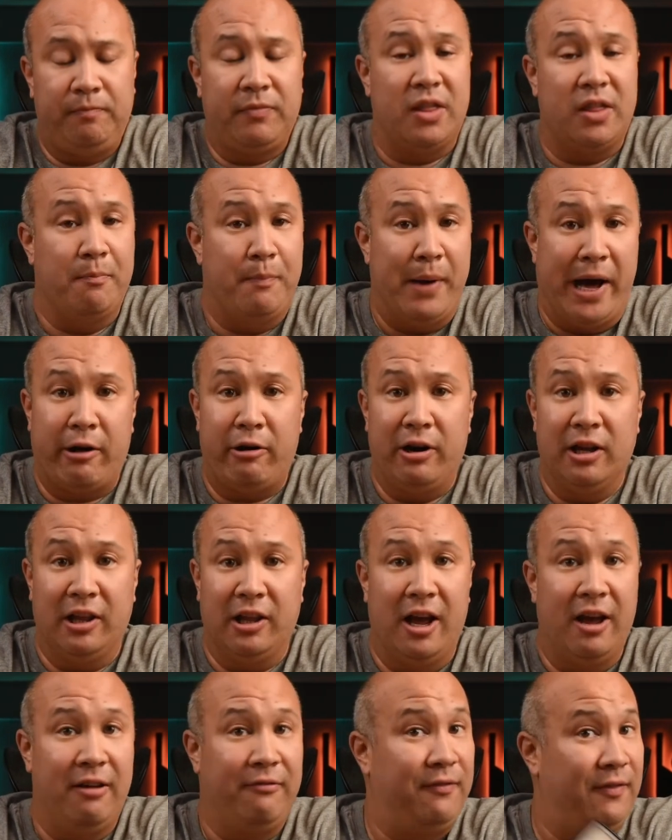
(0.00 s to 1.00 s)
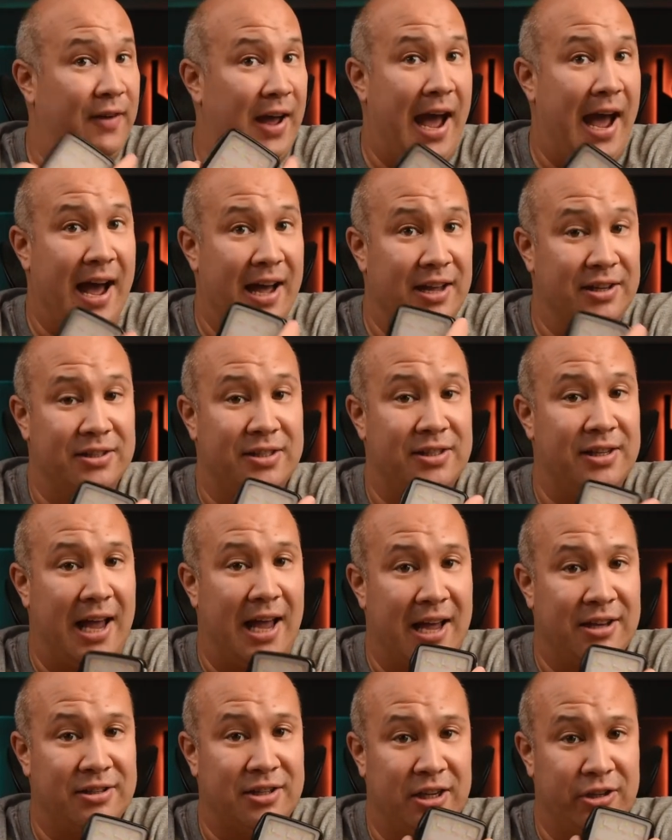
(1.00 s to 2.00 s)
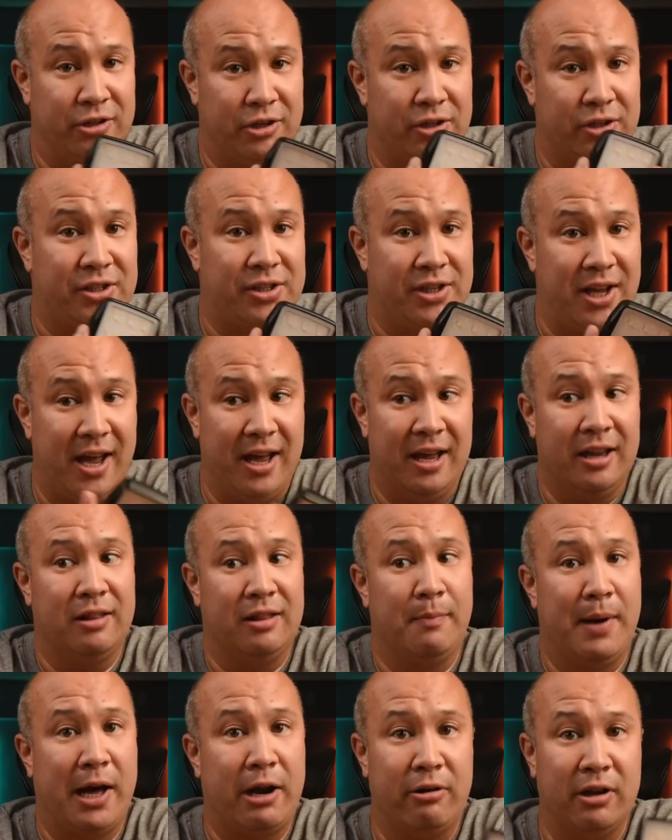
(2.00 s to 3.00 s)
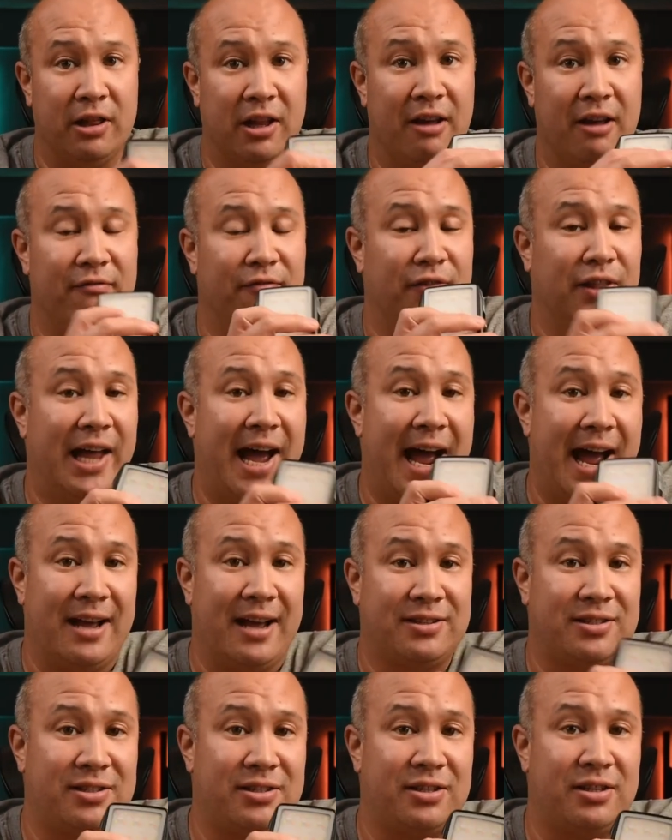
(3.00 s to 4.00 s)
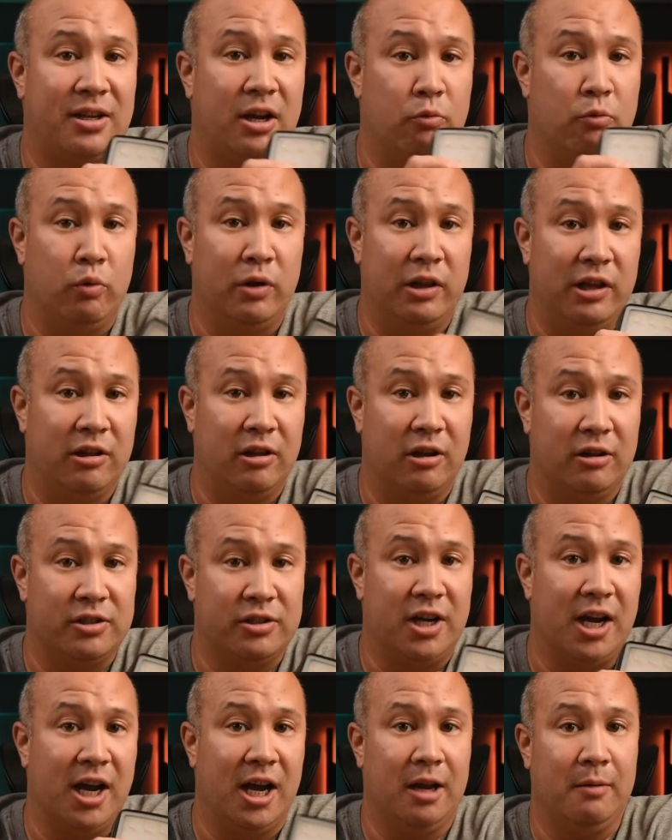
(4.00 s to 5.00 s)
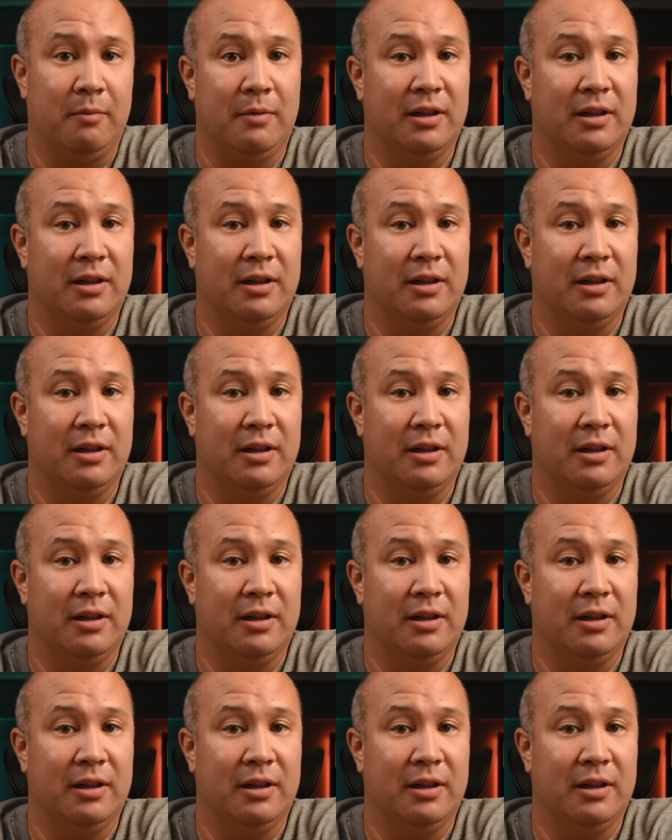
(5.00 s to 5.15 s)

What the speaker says: The battery life, as I just said, the battery life lasts a really long time.